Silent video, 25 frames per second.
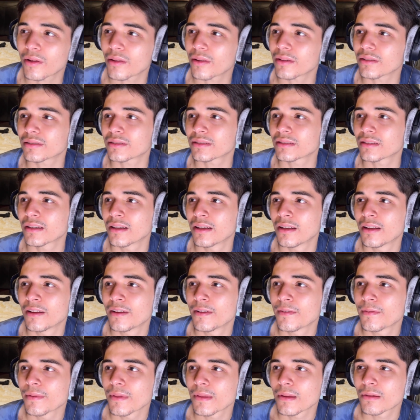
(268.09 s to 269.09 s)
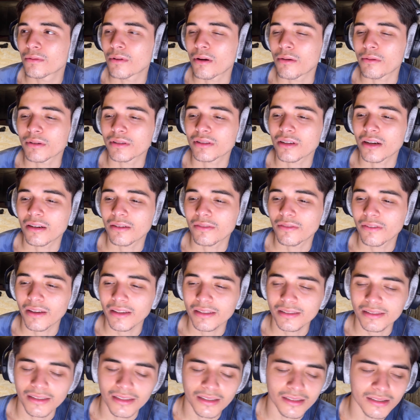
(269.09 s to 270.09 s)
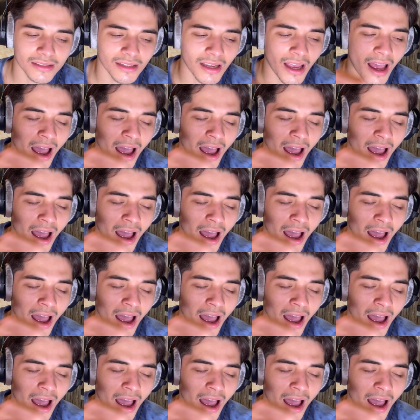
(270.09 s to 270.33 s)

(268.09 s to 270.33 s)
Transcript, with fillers: this while we try to fix this.